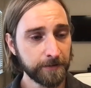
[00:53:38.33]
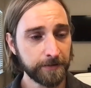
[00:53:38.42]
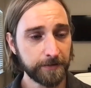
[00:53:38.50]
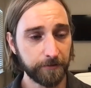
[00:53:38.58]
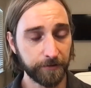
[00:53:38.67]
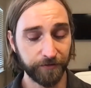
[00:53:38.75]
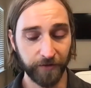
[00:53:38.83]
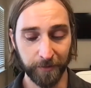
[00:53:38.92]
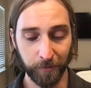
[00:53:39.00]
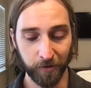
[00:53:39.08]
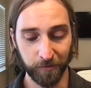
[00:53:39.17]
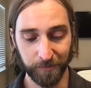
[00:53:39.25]
I want to invite
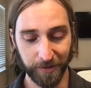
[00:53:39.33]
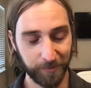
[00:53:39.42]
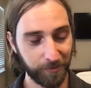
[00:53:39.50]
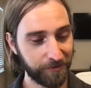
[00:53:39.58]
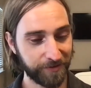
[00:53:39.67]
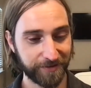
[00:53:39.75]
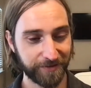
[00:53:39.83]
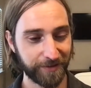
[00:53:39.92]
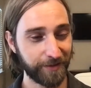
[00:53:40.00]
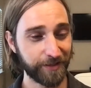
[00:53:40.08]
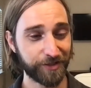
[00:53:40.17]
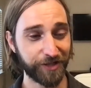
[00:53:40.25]
more people to
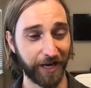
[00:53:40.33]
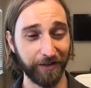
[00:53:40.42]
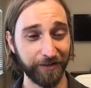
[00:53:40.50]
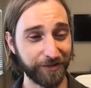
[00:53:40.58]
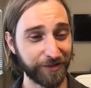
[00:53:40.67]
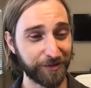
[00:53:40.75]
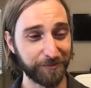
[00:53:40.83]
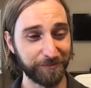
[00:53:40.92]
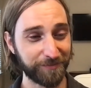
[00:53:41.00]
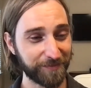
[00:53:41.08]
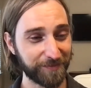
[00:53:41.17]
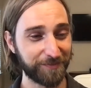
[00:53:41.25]
this challenge.
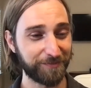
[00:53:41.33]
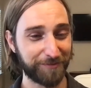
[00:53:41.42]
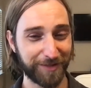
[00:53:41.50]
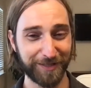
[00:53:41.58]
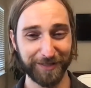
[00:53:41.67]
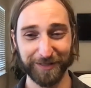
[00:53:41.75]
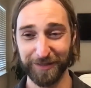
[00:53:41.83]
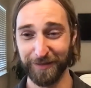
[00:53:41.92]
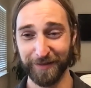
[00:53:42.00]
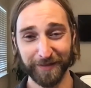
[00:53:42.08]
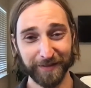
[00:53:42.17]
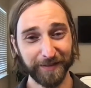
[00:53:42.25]

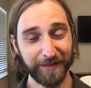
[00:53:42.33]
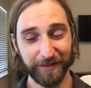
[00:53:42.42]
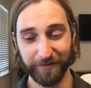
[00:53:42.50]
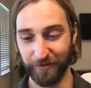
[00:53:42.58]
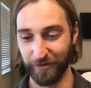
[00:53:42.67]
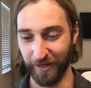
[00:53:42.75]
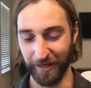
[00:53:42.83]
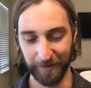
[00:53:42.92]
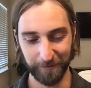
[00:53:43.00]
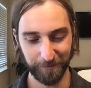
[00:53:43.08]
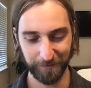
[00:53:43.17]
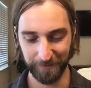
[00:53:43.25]
If you're
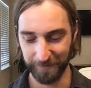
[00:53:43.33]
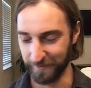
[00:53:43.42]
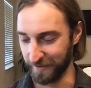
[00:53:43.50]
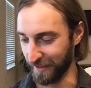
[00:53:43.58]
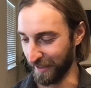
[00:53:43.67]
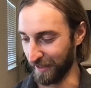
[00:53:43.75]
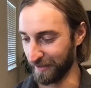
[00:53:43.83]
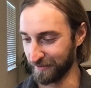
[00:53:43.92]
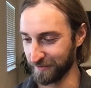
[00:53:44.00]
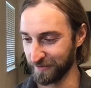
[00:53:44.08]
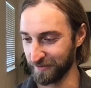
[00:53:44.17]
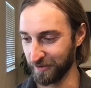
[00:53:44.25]
not, yeah,
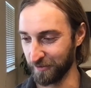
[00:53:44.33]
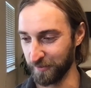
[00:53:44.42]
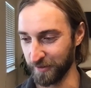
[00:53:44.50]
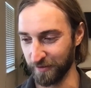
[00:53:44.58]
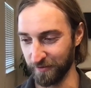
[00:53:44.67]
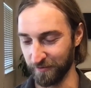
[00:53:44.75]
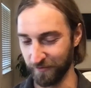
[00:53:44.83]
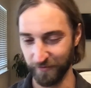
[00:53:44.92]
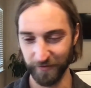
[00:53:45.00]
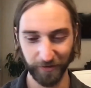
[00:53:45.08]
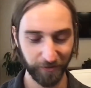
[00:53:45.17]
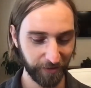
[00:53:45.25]
hope you can
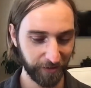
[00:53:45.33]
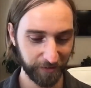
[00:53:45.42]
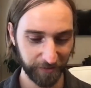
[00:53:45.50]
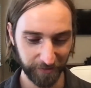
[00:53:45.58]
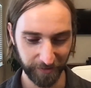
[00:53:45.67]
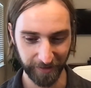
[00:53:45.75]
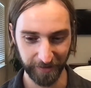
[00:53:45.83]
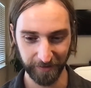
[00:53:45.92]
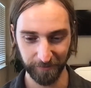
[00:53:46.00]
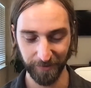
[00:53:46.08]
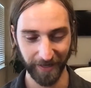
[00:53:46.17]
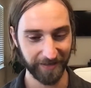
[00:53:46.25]
feel the
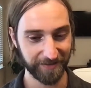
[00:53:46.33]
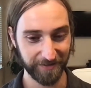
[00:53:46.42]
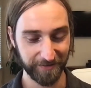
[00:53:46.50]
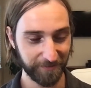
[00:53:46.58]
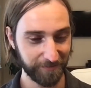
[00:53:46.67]
impact